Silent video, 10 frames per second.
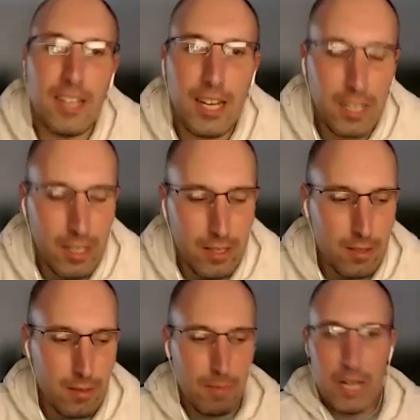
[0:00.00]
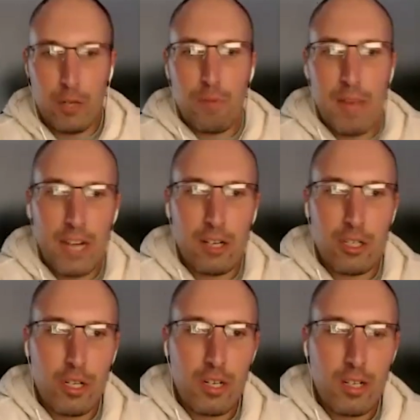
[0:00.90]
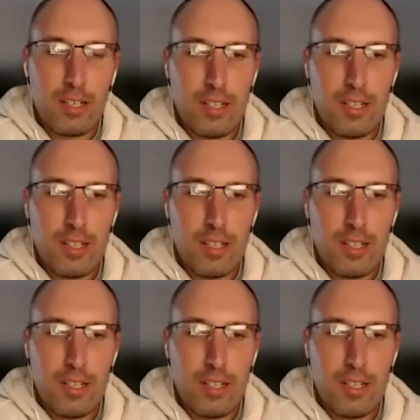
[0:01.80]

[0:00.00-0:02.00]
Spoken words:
that is my new manager